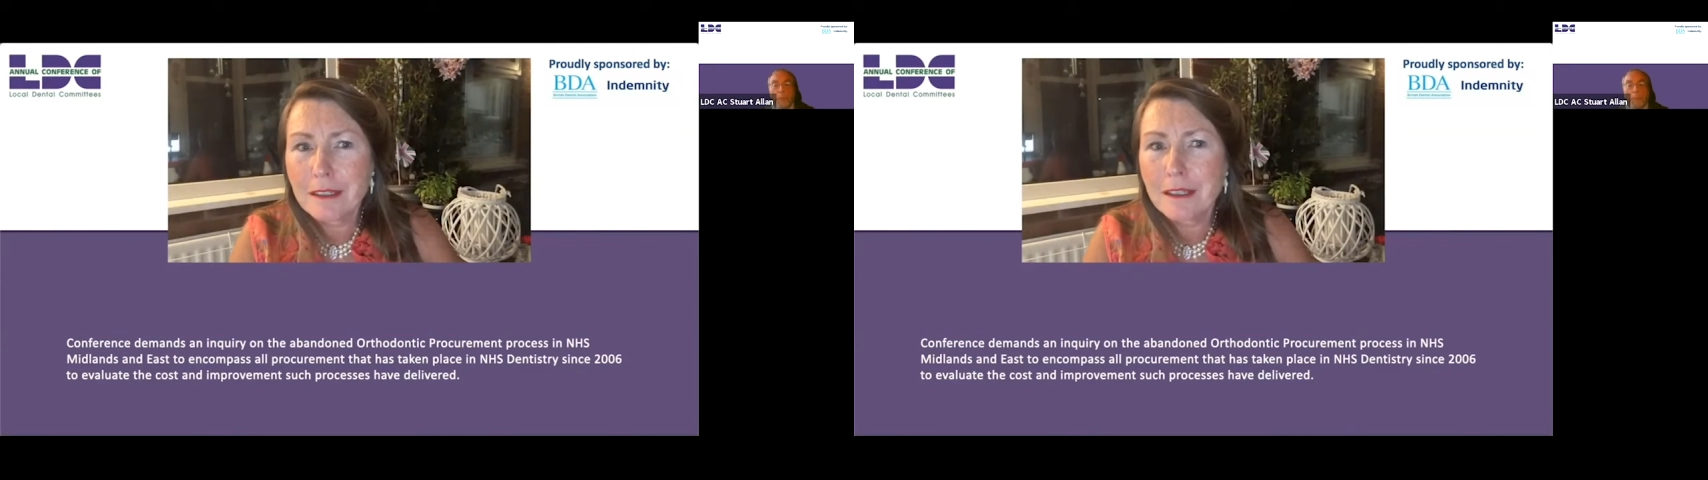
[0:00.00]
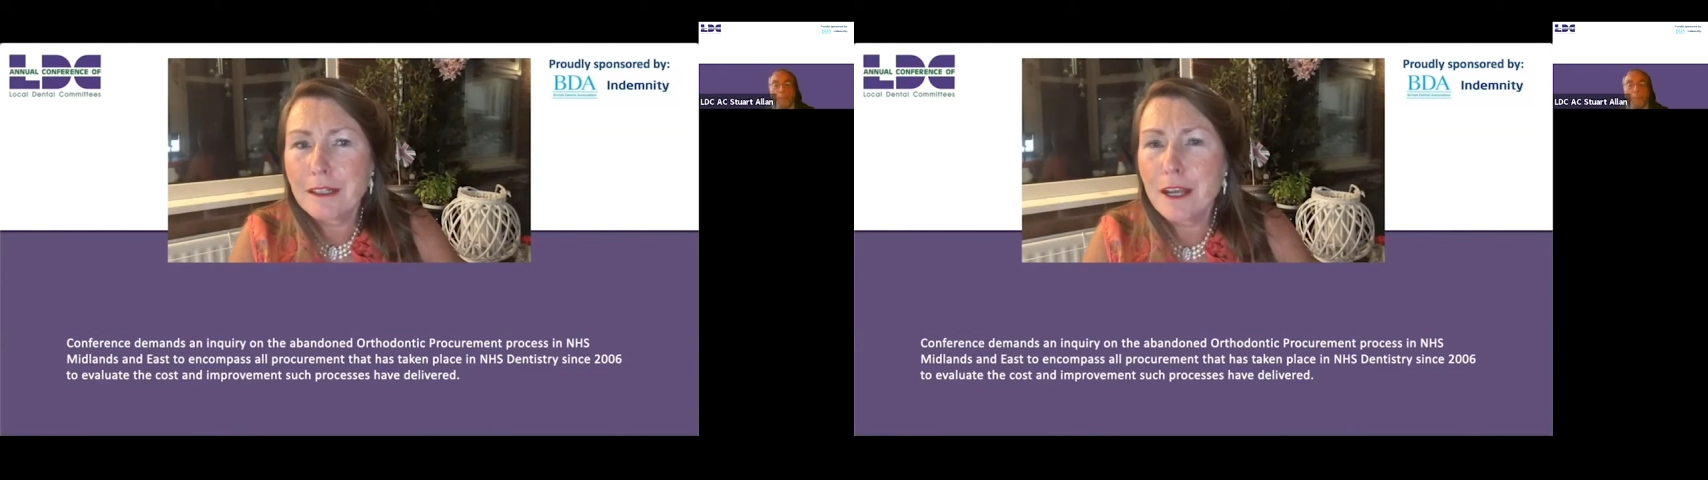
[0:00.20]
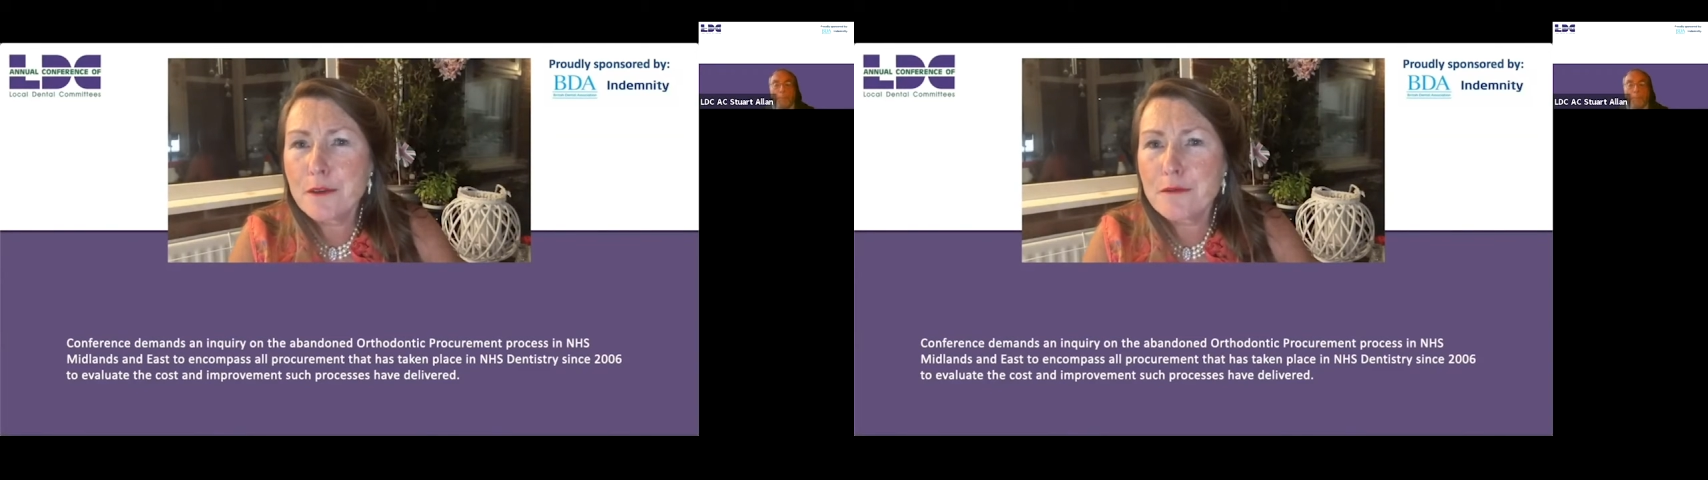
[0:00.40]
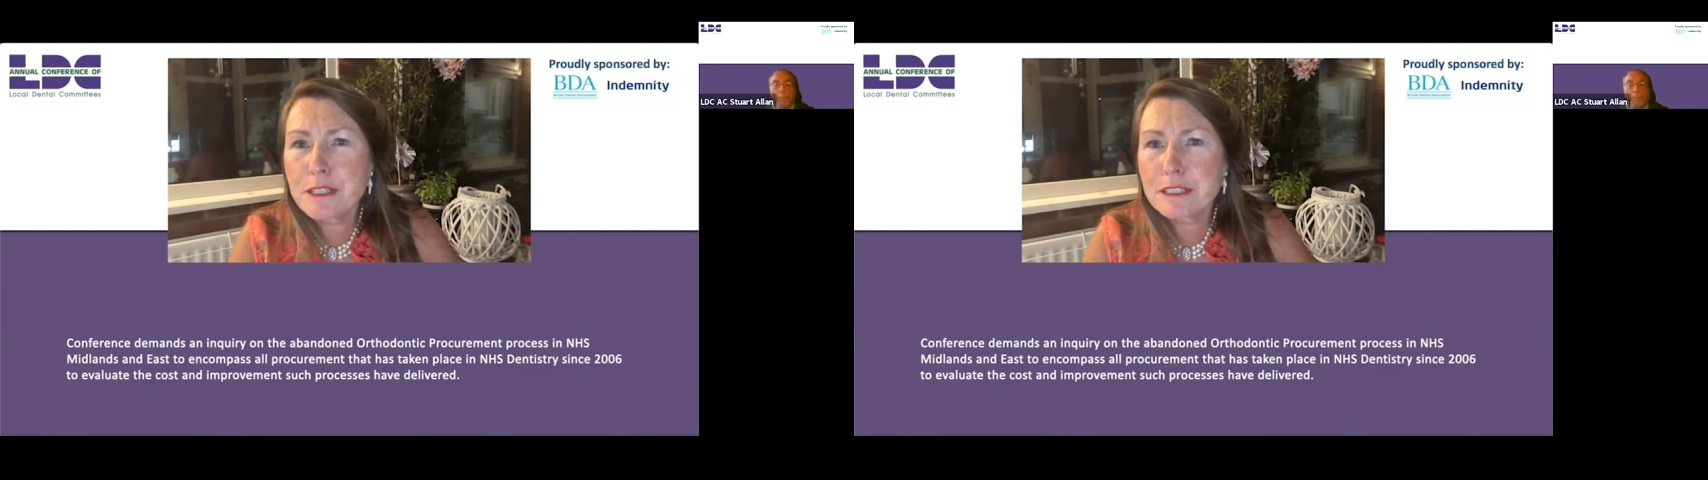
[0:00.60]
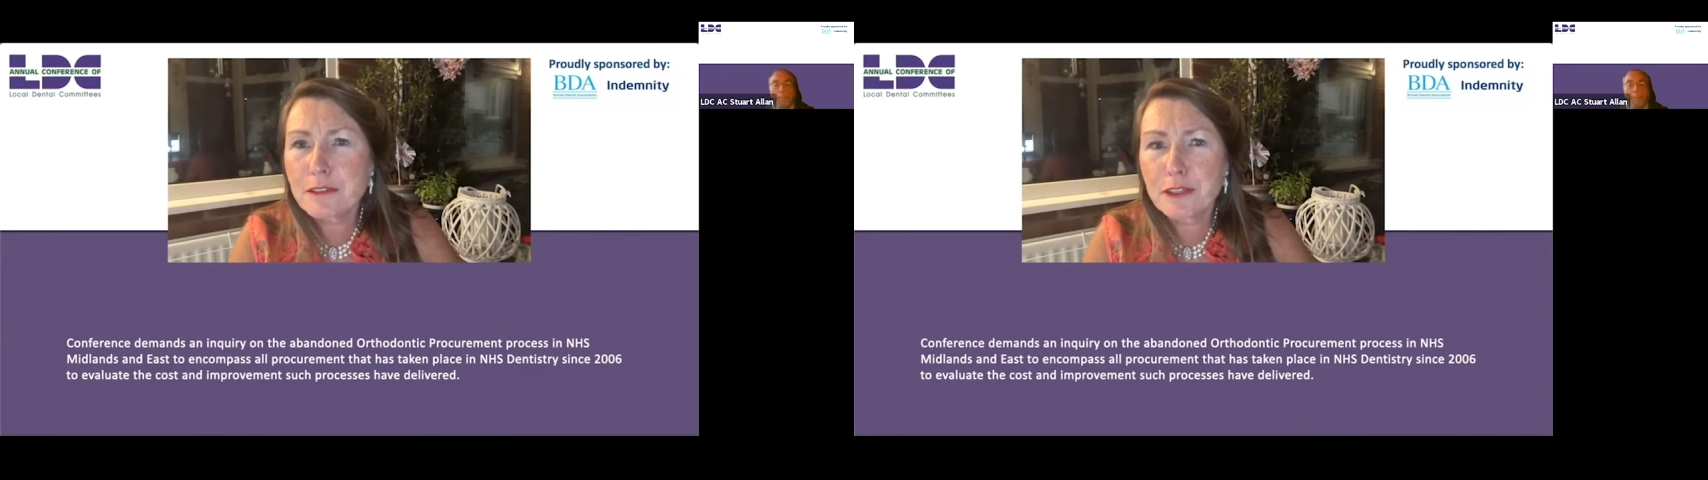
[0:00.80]
low
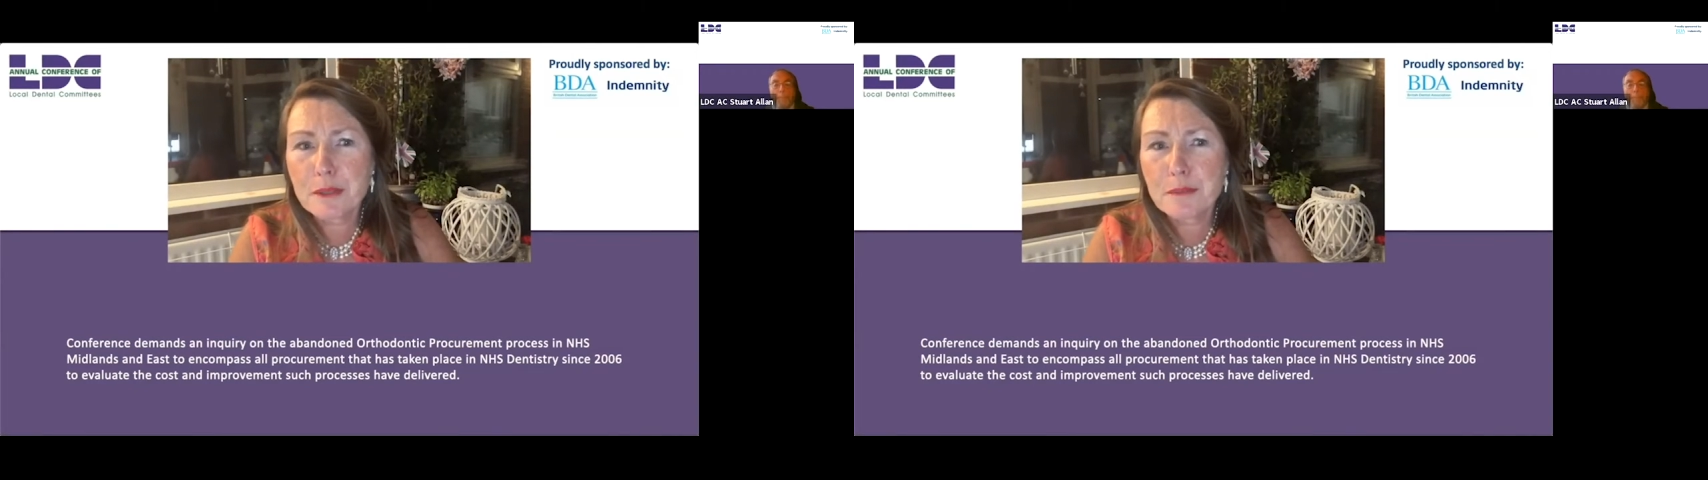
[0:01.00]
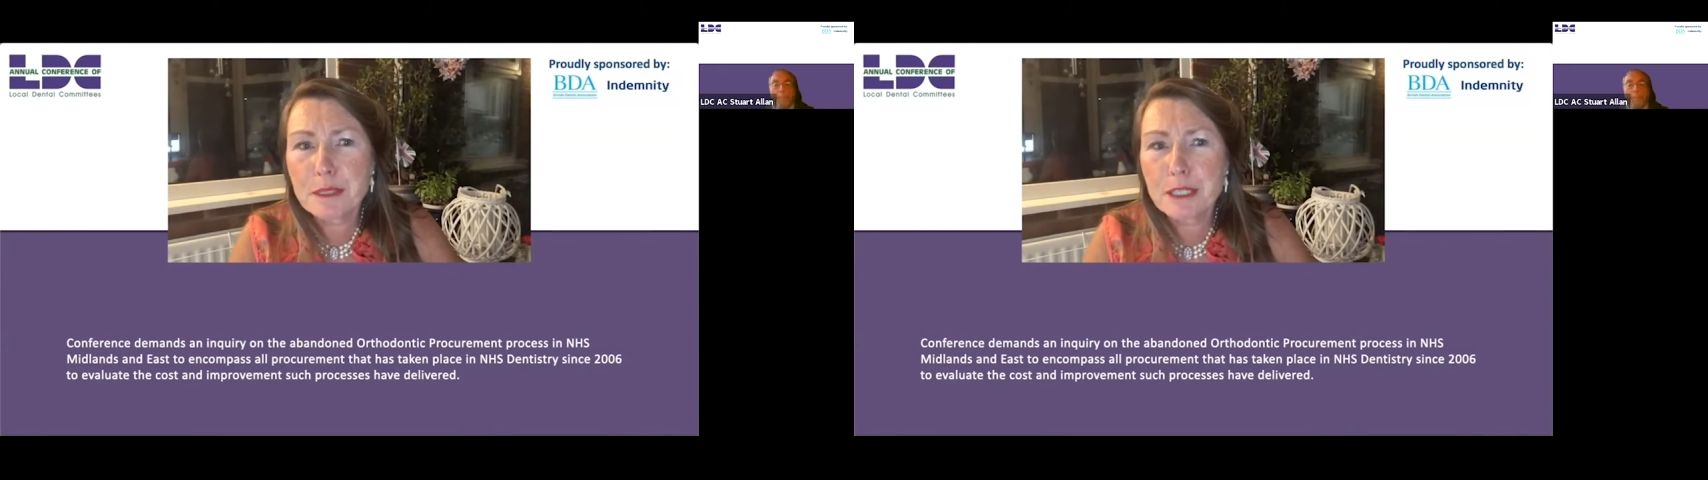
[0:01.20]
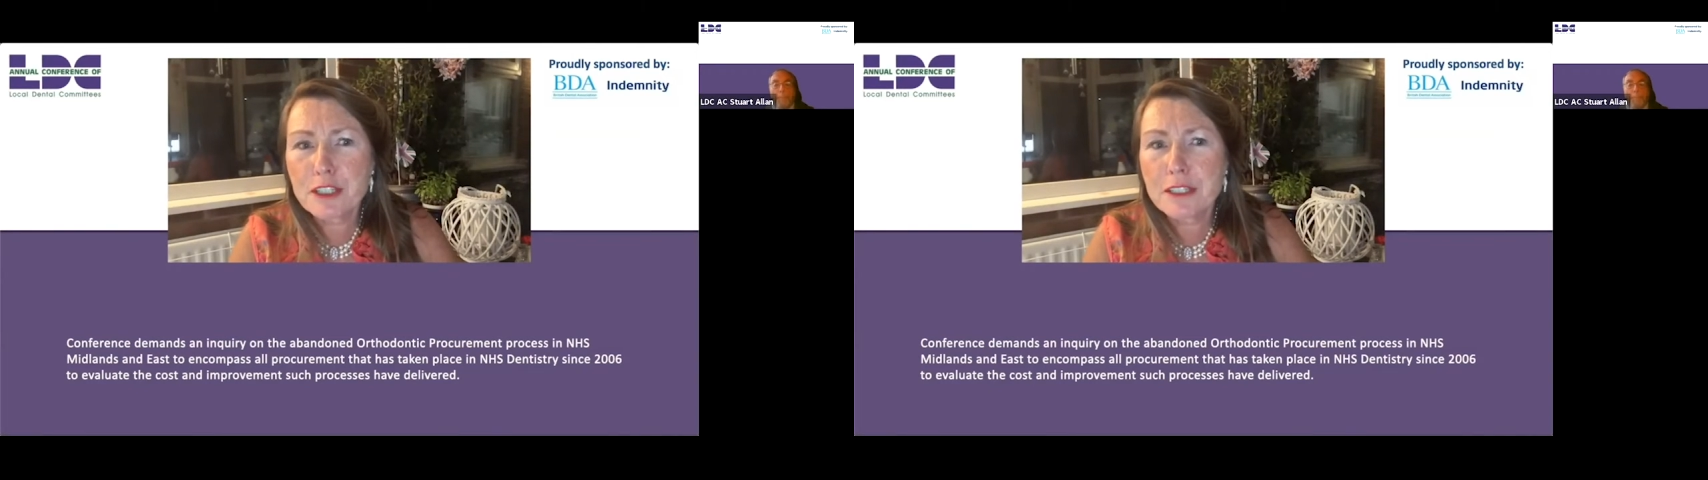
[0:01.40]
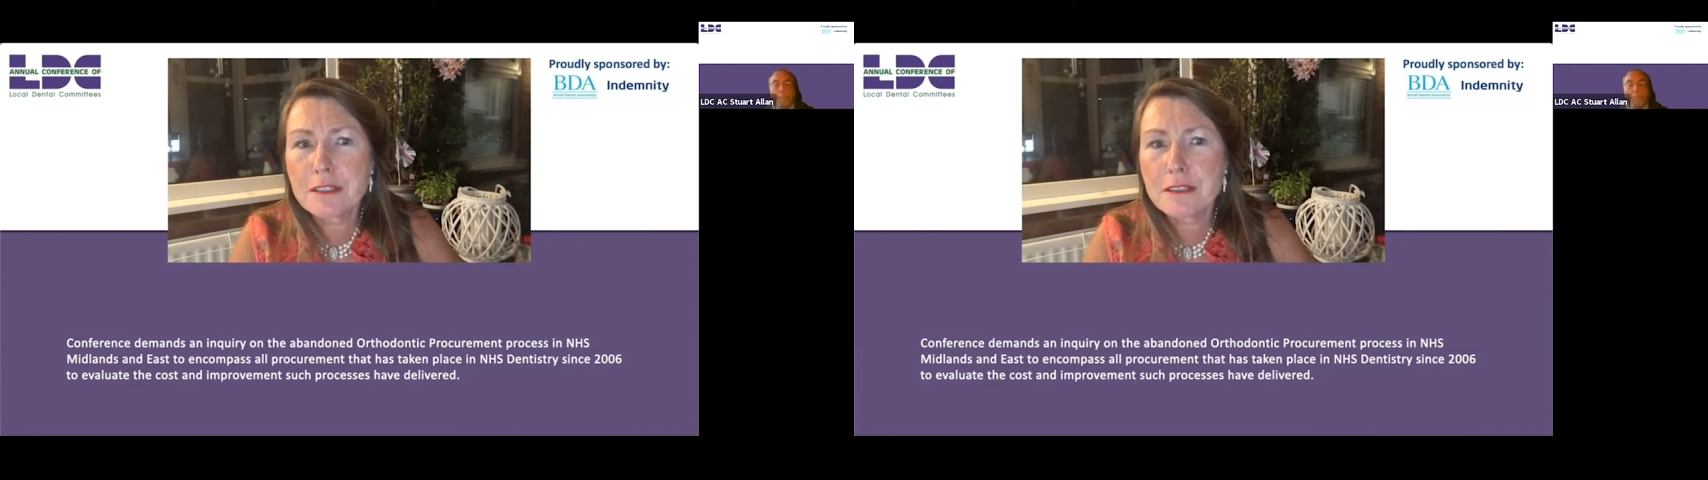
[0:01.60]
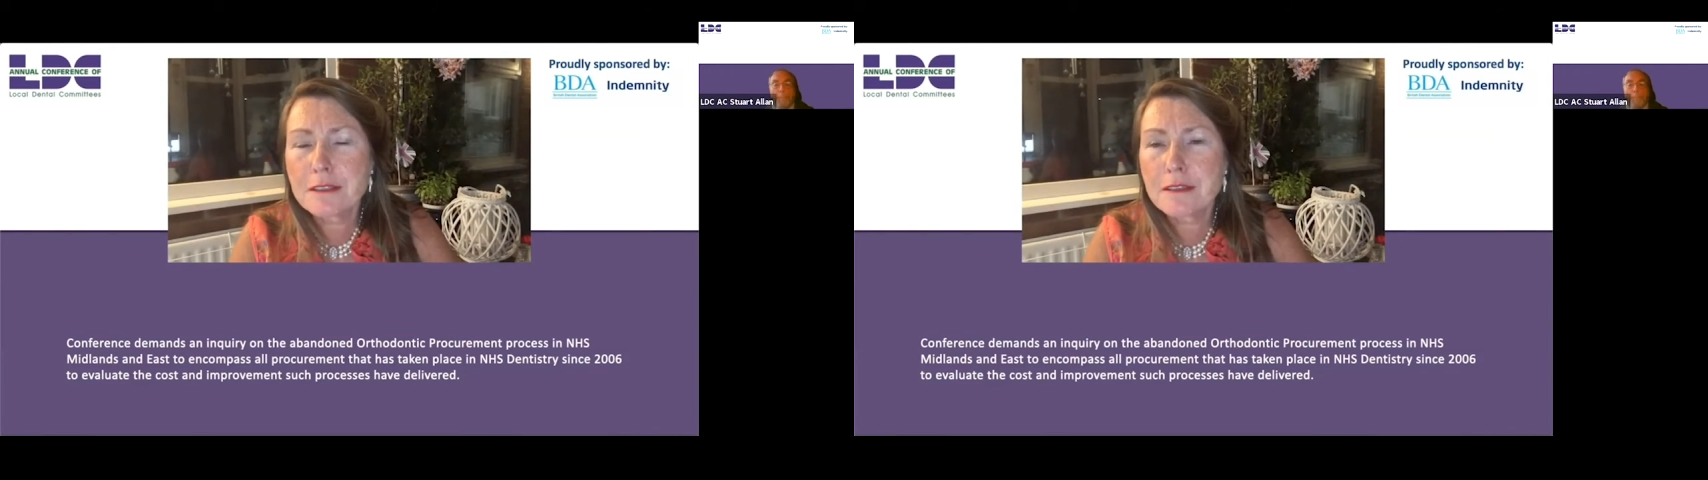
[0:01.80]
risk for
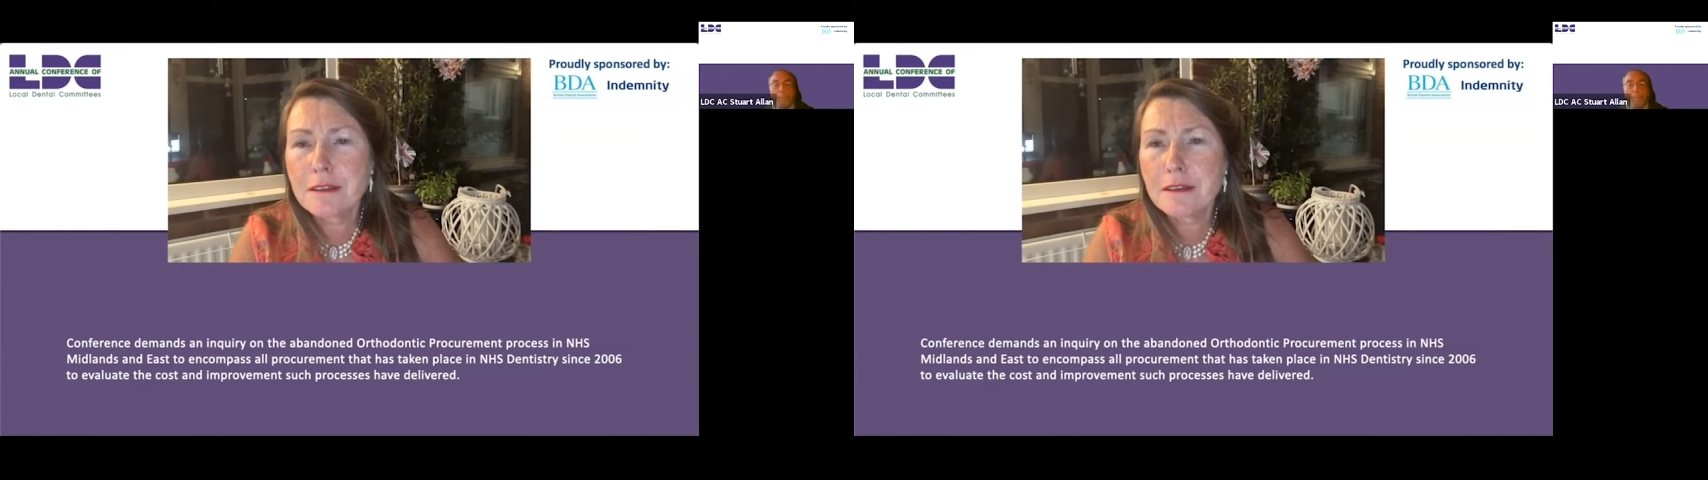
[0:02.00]
commissioners,